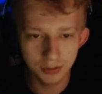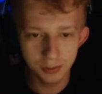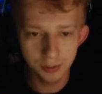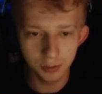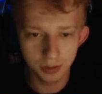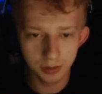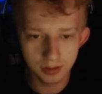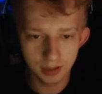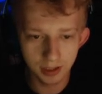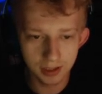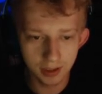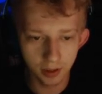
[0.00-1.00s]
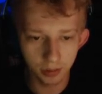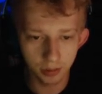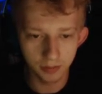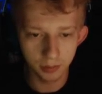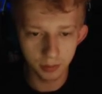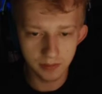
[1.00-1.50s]
Ooh, honeycomb
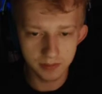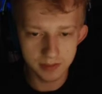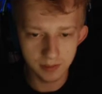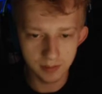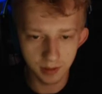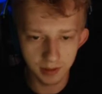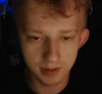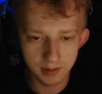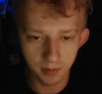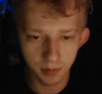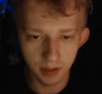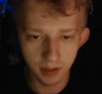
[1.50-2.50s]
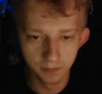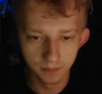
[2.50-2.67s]
level. We haven't seen one of these in a while.